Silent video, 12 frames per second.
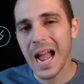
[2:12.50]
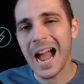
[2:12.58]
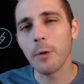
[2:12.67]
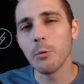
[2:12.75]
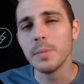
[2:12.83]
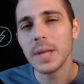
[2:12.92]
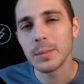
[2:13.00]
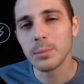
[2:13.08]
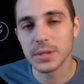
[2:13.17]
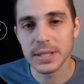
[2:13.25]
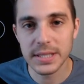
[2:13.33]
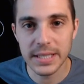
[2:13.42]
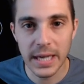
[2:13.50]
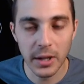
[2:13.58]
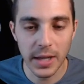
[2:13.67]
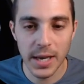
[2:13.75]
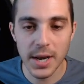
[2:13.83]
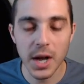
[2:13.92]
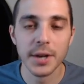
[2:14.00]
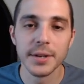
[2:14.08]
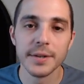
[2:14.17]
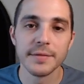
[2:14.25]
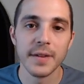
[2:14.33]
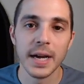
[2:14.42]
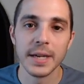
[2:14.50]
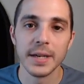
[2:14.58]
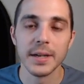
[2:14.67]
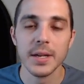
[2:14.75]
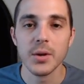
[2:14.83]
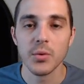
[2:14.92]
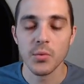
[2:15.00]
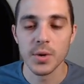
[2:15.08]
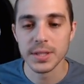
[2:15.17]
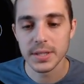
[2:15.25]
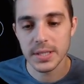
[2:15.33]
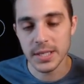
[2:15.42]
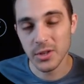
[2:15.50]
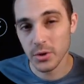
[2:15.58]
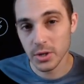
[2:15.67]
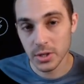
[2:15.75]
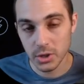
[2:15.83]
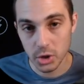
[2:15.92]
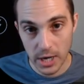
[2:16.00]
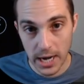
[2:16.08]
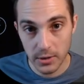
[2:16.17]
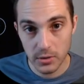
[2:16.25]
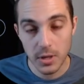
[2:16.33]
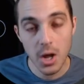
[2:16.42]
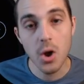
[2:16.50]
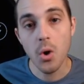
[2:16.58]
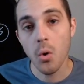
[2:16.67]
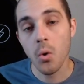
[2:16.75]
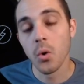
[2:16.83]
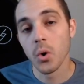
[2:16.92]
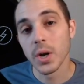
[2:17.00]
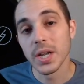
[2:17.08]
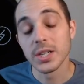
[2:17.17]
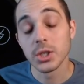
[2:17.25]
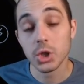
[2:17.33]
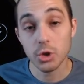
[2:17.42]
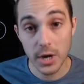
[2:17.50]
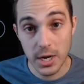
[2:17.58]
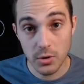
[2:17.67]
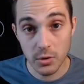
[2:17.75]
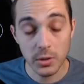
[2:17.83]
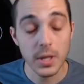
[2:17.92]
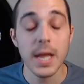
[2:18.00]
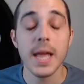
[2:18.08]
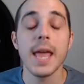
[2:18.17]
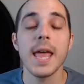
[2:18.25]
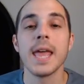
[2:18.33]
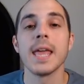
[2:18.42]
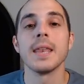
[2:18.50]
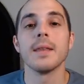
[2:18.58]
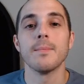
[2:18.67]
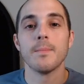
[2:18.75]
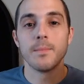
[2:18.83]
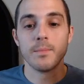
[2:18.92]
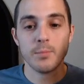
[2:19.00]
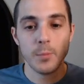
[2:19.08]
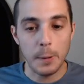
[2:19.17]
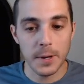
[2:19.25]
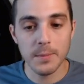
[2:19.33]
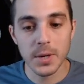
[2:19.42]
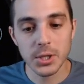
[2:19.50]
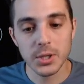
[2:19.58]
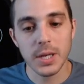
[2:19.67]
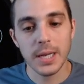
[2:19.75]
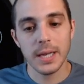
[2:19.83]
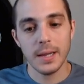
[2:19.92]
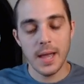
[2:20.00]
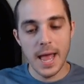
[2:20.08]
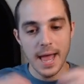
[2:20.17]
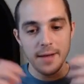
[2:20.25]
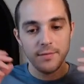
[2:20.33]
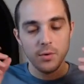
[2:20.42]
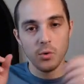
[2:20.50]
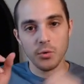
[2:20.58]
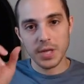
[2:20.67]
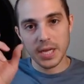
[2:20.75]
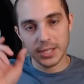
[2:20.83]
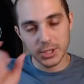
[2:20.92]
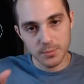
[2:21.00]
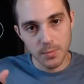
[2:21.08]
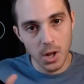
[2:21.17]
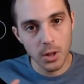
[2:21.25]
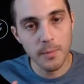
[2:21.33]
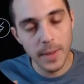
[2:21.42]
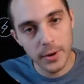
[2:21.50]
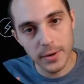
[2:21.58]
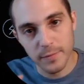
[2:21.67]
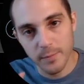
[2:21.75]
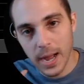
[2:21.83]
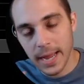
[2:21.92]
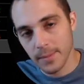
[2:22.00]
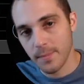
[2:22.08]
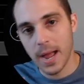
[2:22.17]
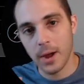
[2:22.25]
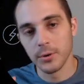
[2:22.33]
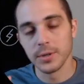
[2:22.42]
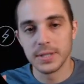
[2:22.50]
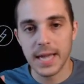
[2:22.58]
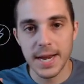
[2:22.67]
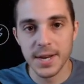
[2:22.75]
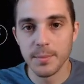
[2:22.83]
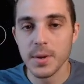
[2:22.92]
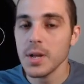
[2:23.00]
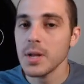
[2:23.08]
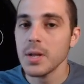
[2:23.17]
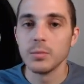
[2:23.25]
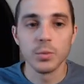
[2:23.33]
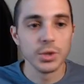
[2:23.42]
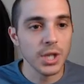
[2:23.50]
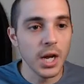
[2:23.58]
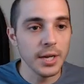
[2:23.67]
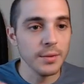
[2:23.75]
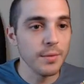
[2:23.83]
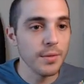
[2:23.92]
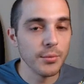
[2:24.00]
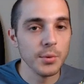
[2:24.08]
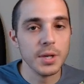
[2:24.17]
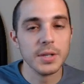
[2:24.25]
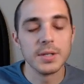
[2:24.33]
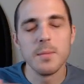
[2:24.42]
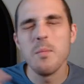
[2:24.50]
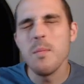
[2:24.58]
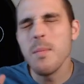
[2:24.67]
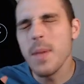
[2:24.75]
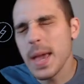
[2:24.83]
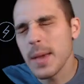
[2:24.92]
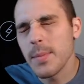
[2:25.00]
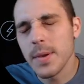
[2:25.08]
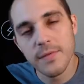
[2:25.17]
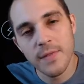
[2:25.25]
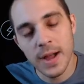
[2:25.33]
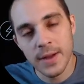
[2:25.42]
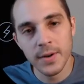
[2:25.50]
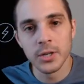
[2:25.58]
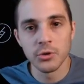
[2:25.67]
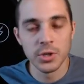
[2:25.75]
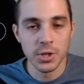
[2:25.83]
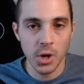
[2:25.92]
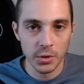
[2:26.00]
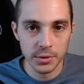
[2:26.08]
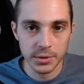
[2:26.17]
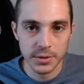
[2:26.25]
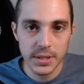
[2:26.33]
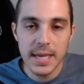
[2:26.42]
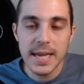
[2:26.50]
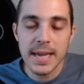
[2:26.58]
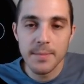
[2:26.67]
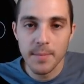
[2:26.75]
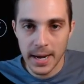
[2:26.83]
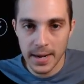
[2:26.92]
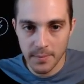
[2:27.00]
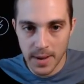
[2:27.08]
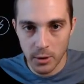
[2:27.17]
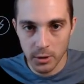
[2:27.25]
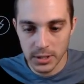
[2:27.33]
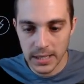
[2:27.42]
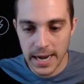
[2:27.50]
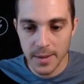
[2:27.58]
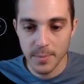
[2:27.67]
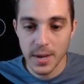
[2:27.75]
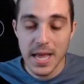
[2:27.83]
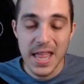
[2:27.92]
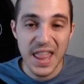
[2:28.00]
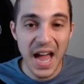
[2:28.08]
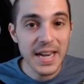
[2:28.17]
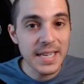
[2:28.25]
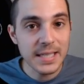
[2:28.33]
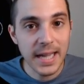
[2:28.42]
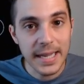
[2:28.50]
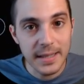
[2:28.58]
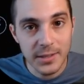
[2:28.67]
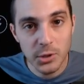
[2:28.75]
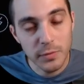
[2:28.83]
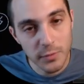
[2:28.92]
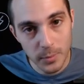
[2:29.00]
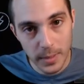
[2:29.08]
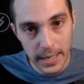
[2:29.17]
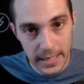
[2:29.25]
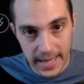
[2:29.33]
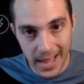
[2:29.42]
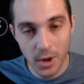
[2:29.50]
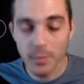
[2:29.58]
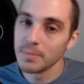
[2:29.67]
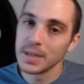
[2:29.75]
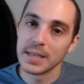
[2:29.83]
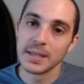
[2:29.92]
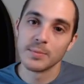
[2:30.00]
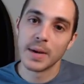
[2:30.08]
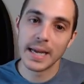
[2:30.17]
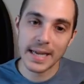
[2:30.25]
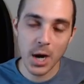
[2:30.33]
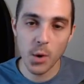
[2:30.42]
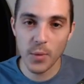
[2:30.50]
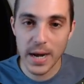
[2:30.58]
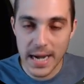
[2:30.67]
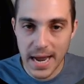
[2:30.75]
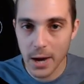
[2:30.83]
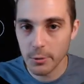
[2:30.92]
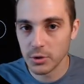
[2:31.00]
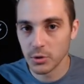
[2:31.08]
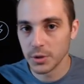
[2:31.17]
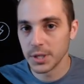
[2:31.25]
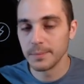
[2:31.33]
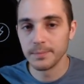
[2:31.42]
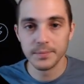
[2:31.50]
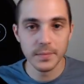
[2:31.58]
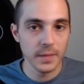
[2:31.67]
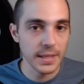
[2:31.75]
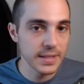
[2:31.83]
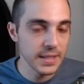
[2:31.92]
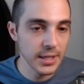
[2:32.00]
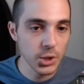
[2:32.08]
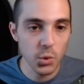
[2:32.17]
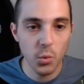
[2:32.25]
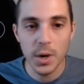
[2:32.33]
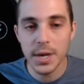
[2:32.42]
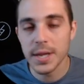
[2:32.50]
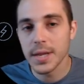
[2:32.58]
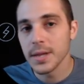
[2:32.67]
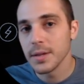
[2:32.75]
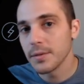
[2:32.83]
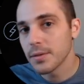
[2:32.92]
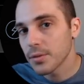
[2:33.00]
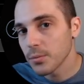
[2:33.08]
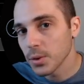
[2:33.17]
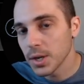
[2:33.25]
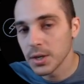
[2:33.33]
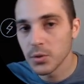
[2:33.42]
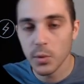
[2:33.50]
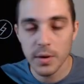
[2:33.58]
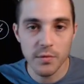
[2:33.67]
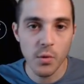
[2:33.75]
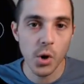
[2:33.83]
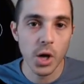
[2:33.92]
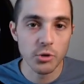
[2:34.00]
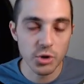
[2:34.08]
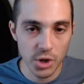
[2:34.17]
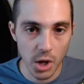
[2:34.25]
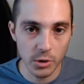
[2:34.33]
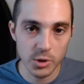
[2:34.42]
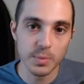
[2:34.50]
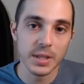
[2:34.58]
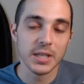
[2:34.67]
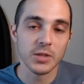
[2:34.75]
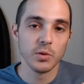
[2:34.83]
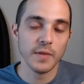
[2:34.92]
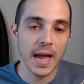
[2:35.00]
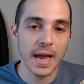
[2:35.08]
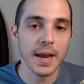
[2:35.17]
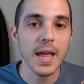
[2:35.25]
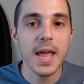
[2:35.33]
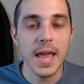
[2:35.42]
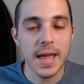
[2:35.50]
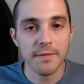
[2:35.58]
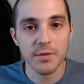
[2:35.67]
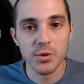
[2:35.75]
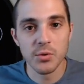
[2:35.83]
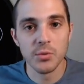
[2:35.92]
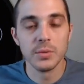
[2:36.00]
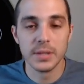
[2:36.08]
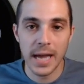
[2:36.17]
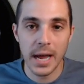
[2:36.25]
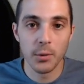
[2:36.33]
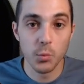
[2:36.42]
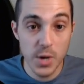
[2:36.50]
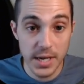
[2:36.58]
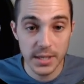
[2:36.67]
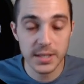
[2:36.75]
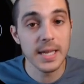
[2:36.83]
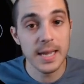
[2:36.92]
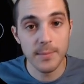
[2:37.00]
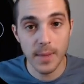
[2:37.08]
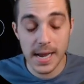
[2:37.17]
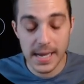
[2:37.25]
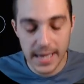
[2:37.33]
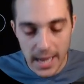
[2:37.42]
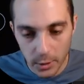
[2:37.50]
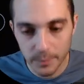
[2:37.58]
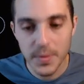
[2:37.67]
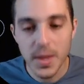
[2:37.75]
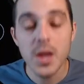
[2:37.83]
I will be able to sell an undefined risk, either straddle or strangle, and pretty much have only a small amount of buying power tied up. We're talking $300 to maybe $500 in buying power tie up. That is ideal for my account because my account right now is only, let's say, $2,300, $2,400 because we've had a few down weeks in my account,